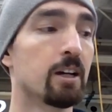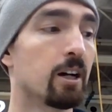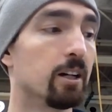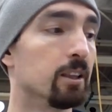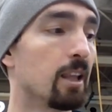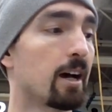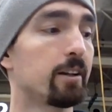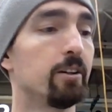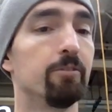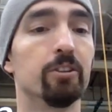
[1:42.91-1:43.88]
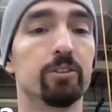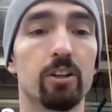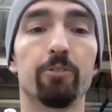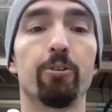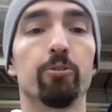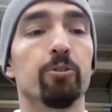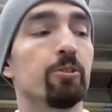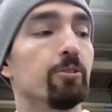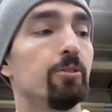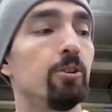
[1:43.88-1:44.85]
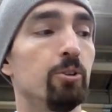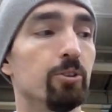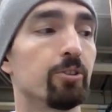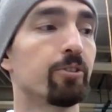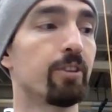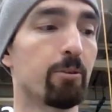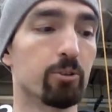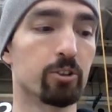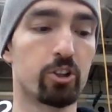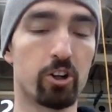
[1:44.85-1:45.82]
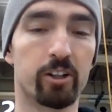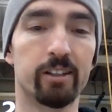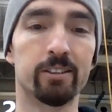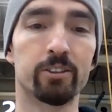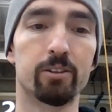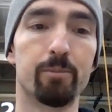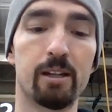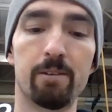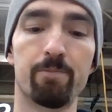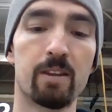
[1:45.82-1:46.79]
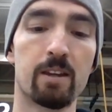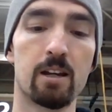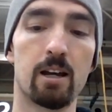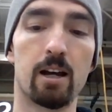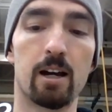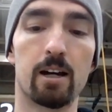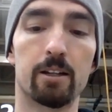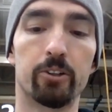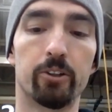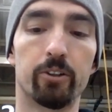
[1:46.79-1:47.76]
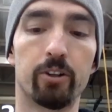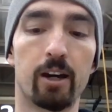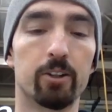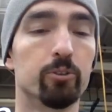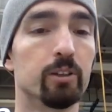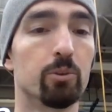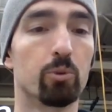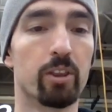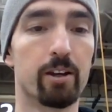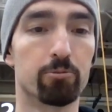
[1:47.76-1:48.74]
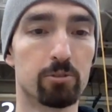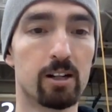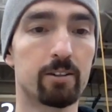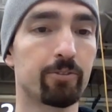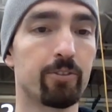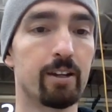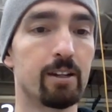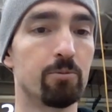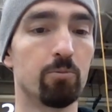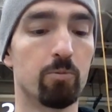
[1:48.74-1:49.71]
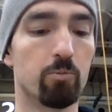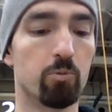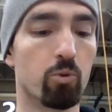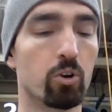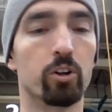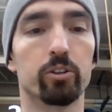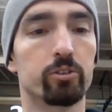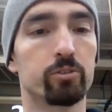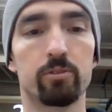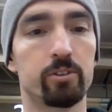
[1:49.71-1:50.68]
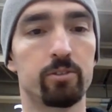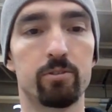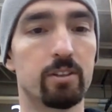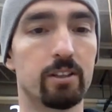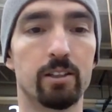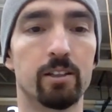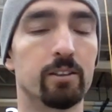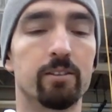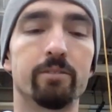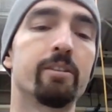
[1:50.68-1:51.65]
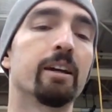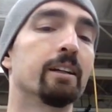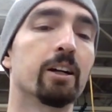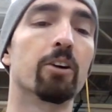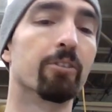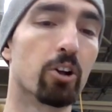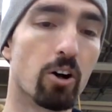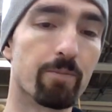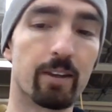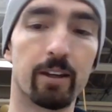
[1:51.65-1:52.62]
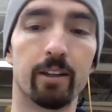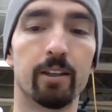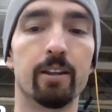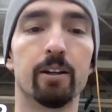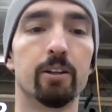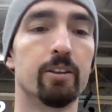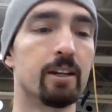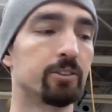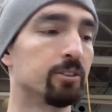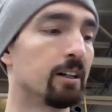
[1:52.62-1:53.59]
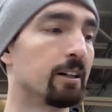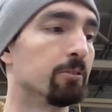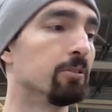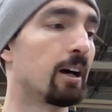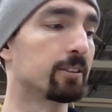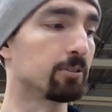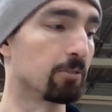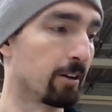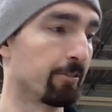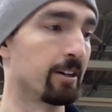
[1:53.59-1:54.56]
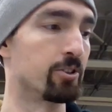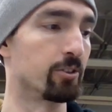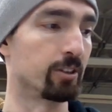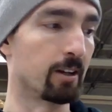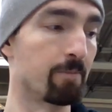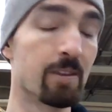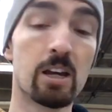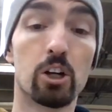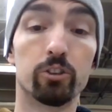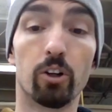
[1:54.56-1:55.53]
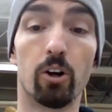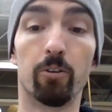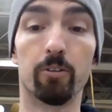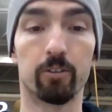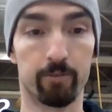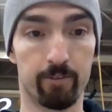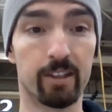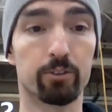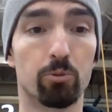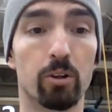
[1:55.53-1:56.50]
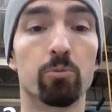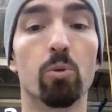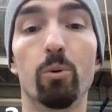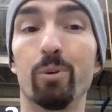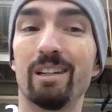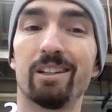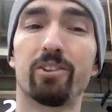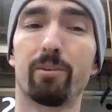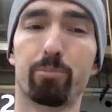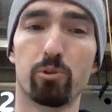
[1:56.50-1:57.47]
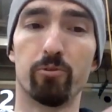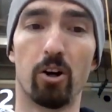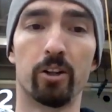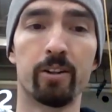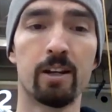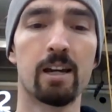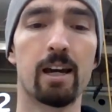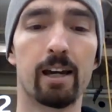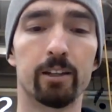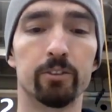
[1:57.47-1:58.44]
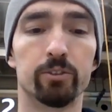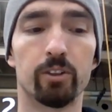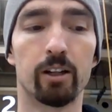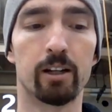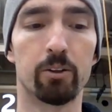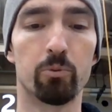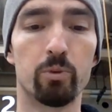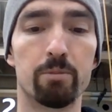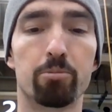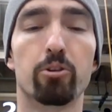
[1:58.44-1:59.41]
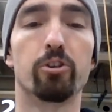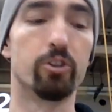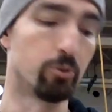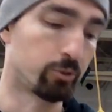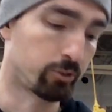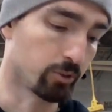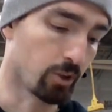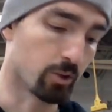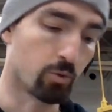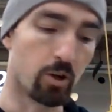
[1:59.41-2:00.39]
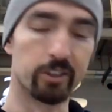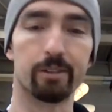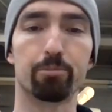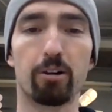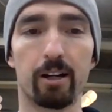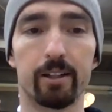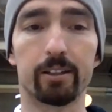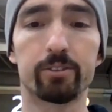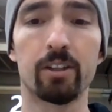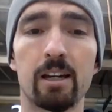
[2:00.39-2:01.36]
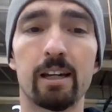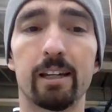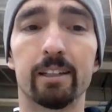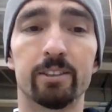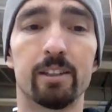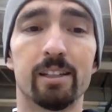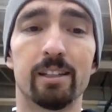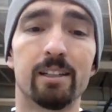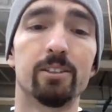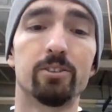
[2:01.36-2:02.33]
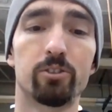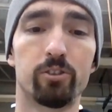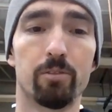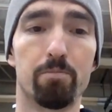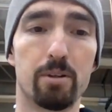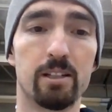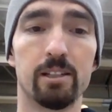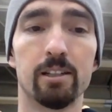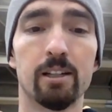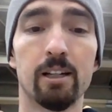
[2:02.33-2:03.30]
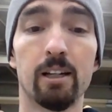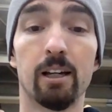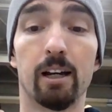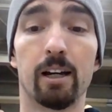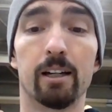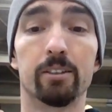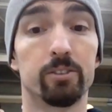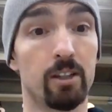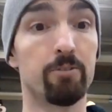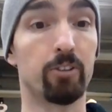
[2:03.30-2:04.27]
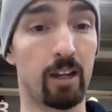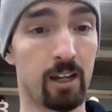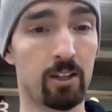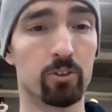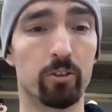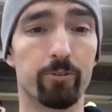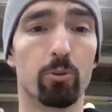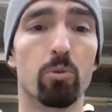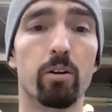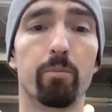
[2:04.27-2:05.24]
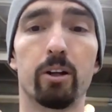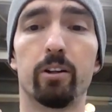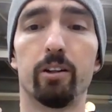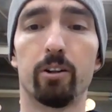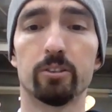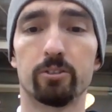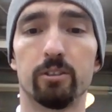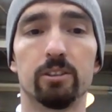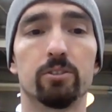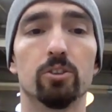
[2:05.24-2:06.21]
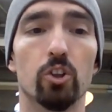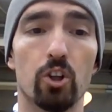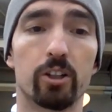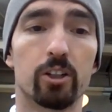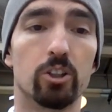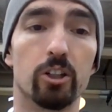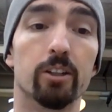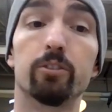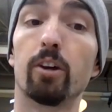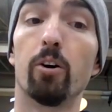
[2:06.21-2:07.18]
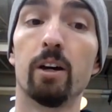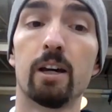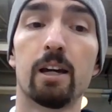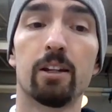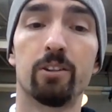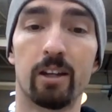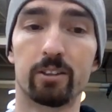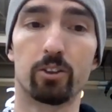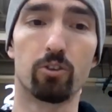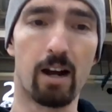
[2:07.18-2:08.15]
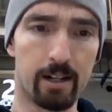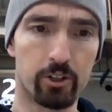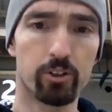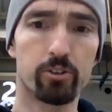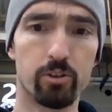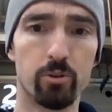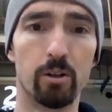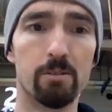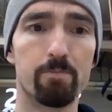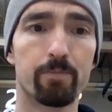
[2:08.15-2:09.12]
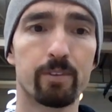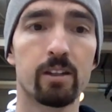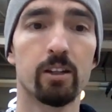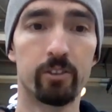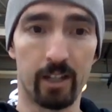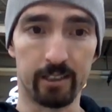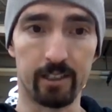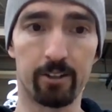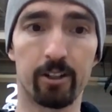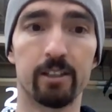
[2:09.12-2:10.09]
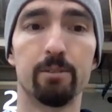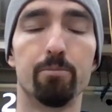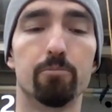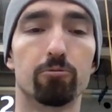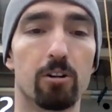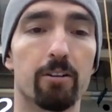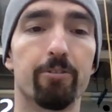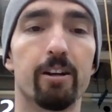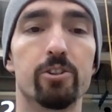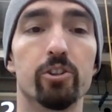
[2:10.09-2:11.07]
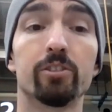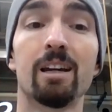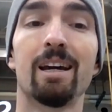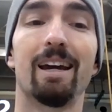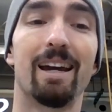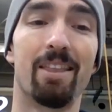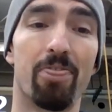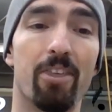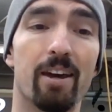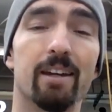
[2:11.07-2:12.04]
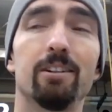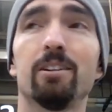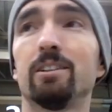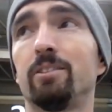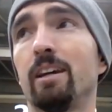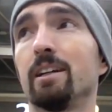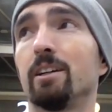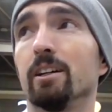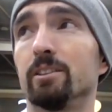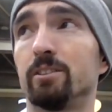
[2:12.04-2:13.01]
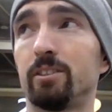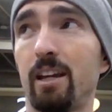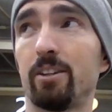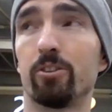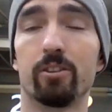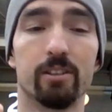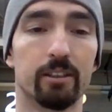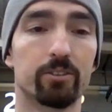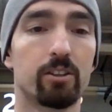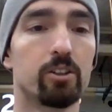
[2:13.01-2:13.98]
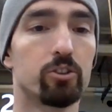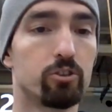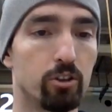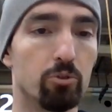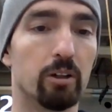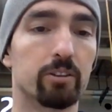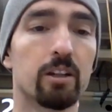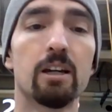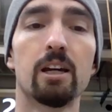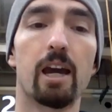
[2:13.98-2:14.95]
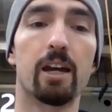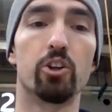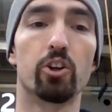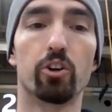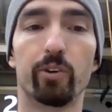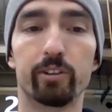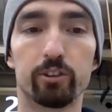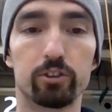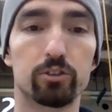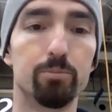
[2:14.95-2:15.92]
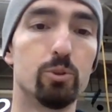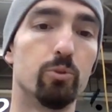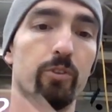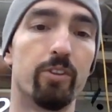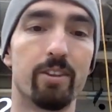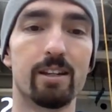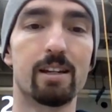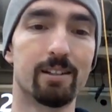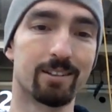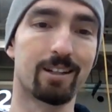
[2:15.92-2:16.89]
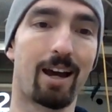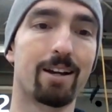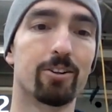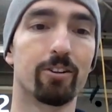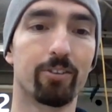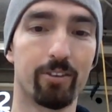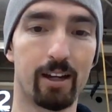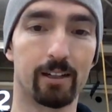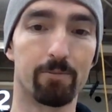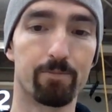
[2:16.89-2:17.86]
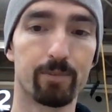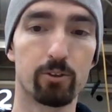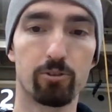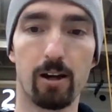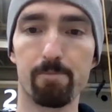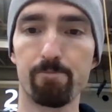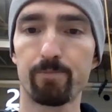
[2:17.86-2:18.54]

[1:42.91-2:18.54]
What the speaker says: A lot of the cell phone holders that were turned into me, not only were they rough, they weren't taken care of it all. They still have lots of rough edges on them. So this one, what we need to improve on as we produce quality products is it needs to be safe to handle for one, but it also needs to look good. So take the grinder to it, take down any rough edges, and then take a sander disc to it, and you're going to smooth the entire thing. Okay?